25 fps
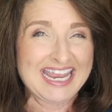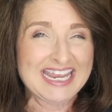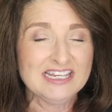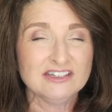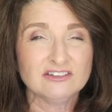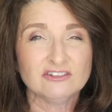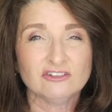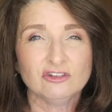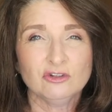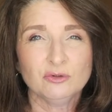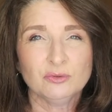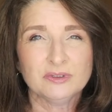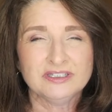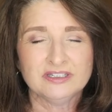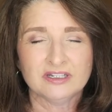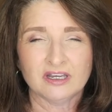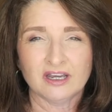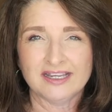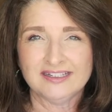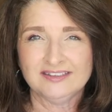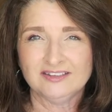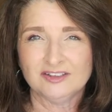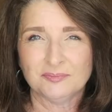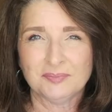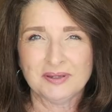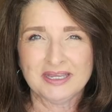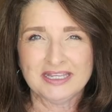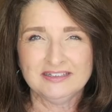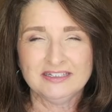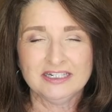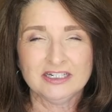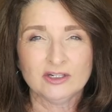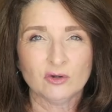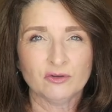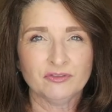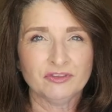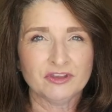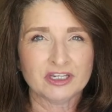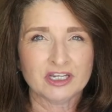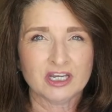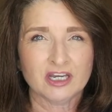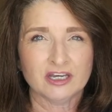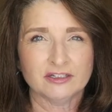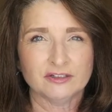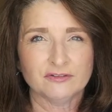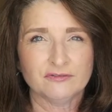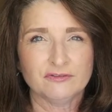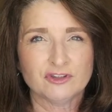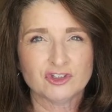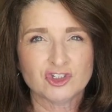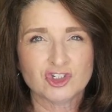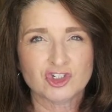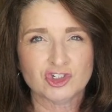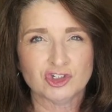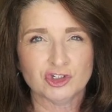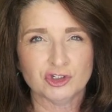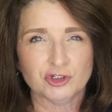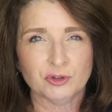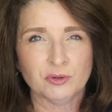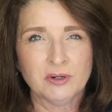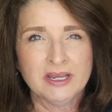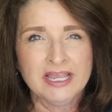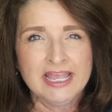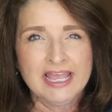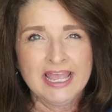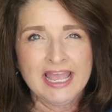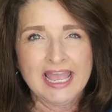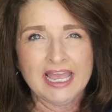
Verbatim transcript: eight to a nine depending on the cut of the shoe.